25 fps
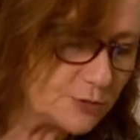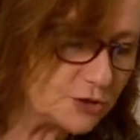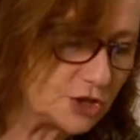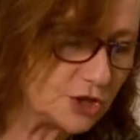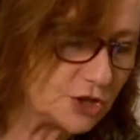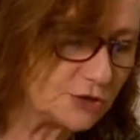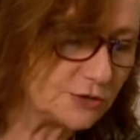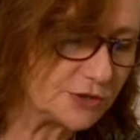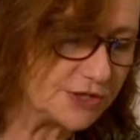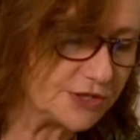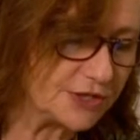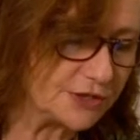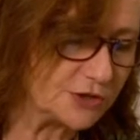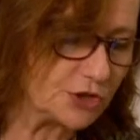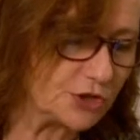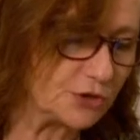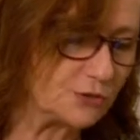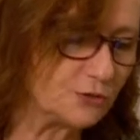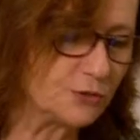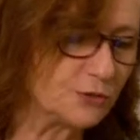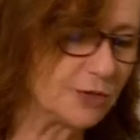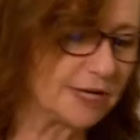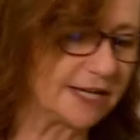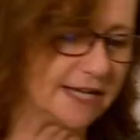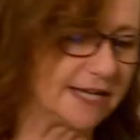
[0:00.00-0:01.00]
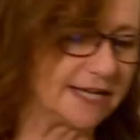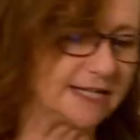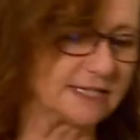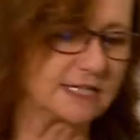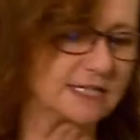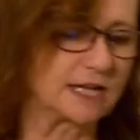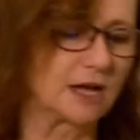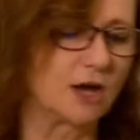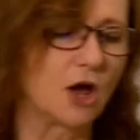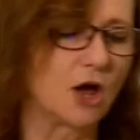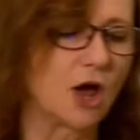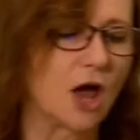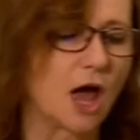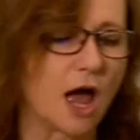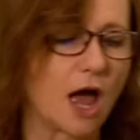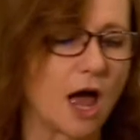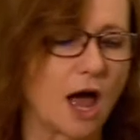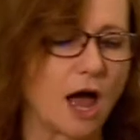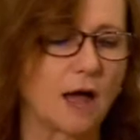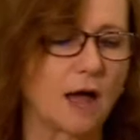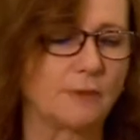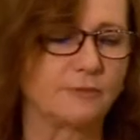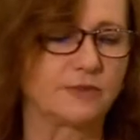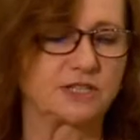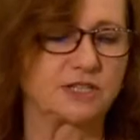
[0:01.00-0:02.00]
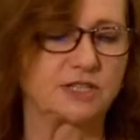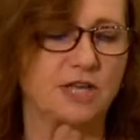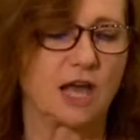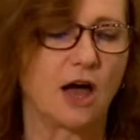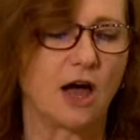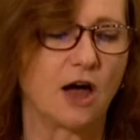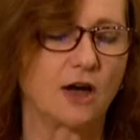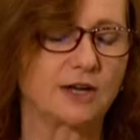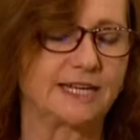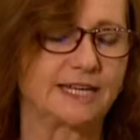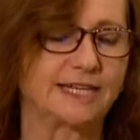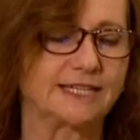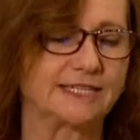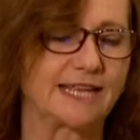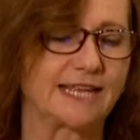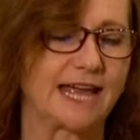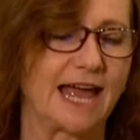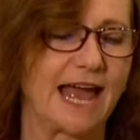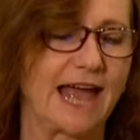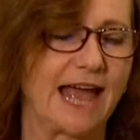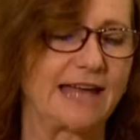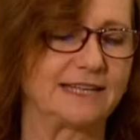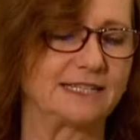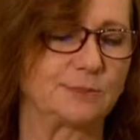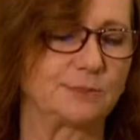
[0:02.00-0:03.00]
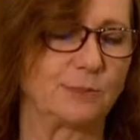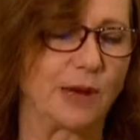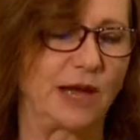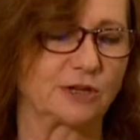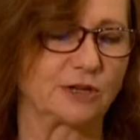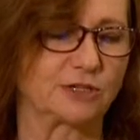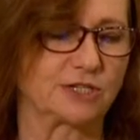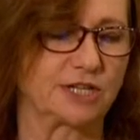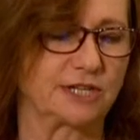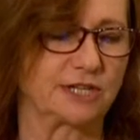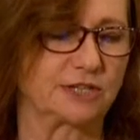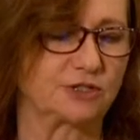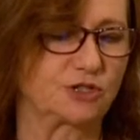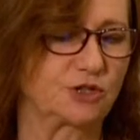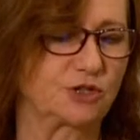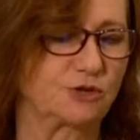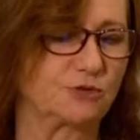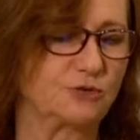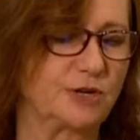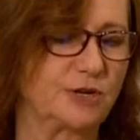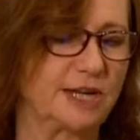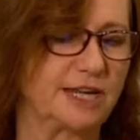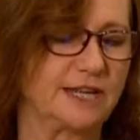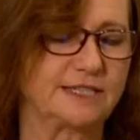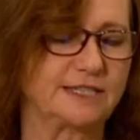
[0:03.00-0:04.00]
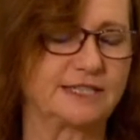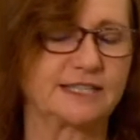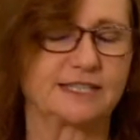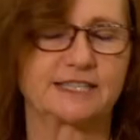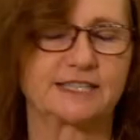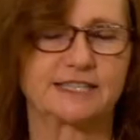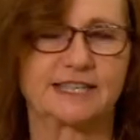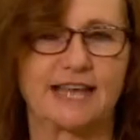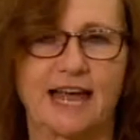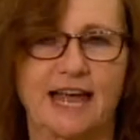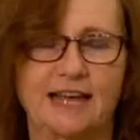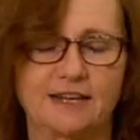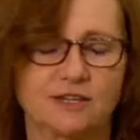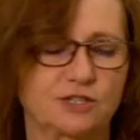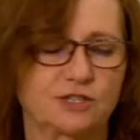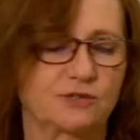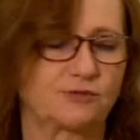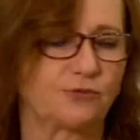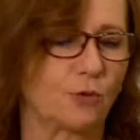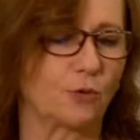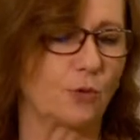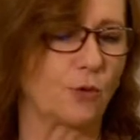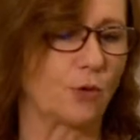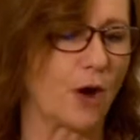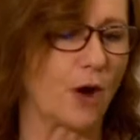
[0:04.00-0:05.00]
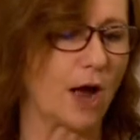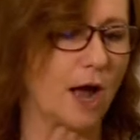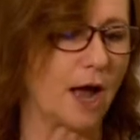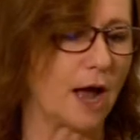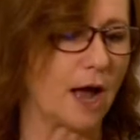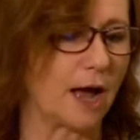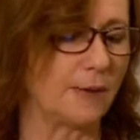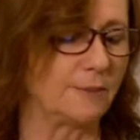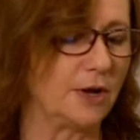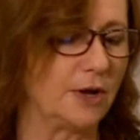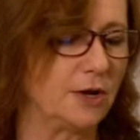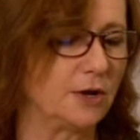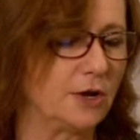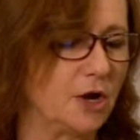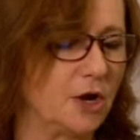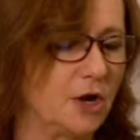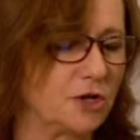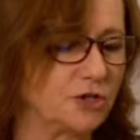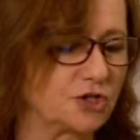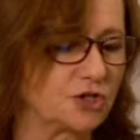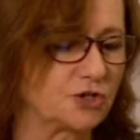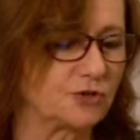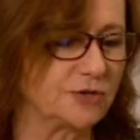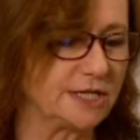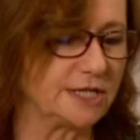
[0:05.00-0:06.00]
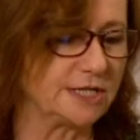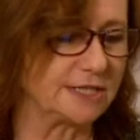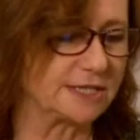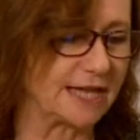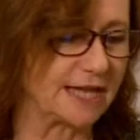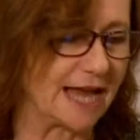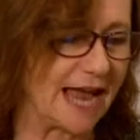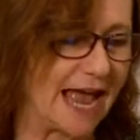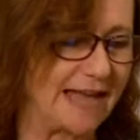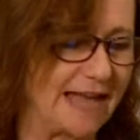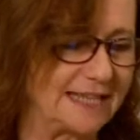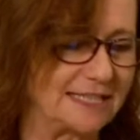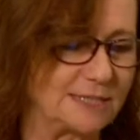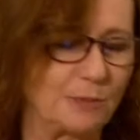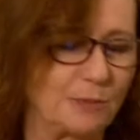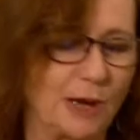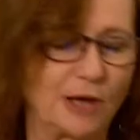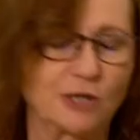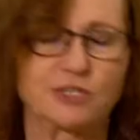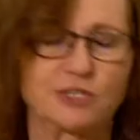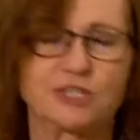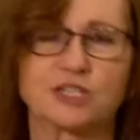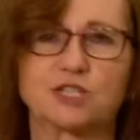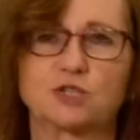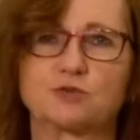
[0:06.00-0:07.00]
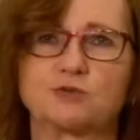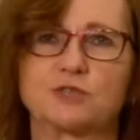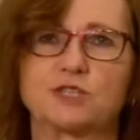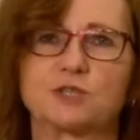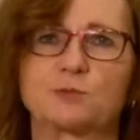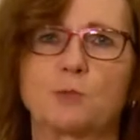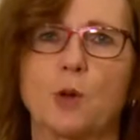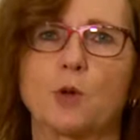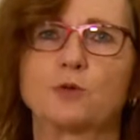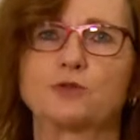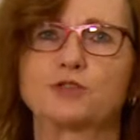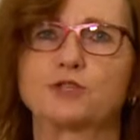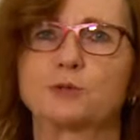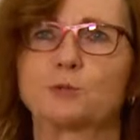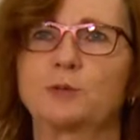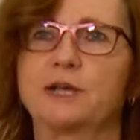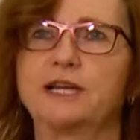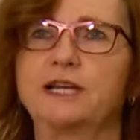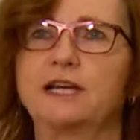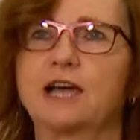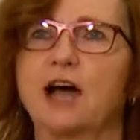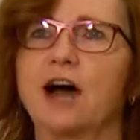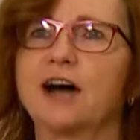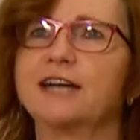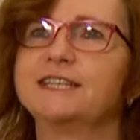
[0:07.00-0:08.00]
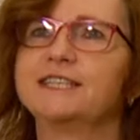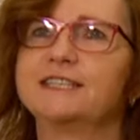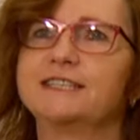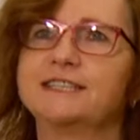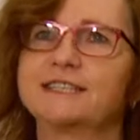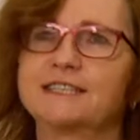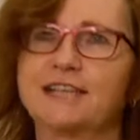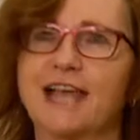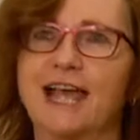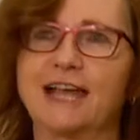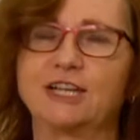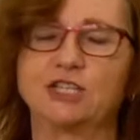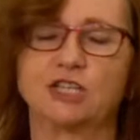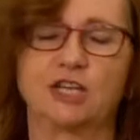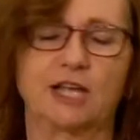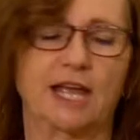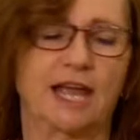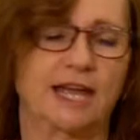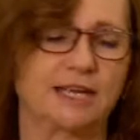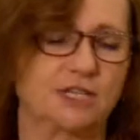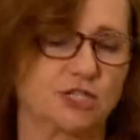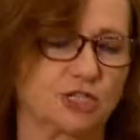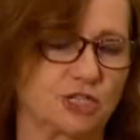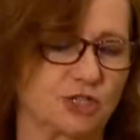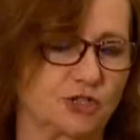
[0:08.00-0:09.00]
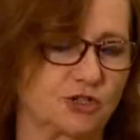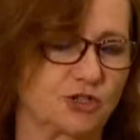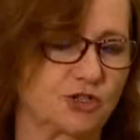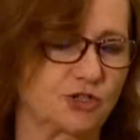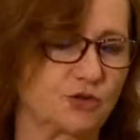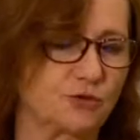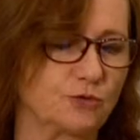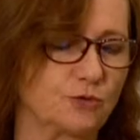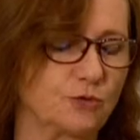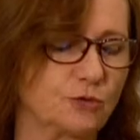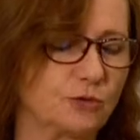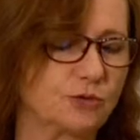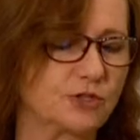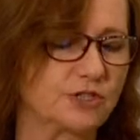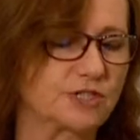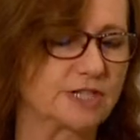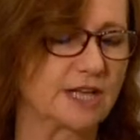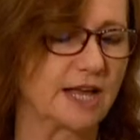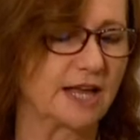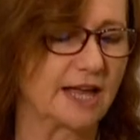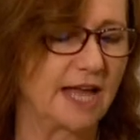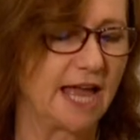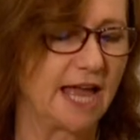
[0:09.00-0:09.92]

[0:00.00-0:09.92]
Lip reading: produced a toolkit, the Target Antibiotic Toolkit. It stands for Treat Antibiotics Responsibly Guidance Education Tools.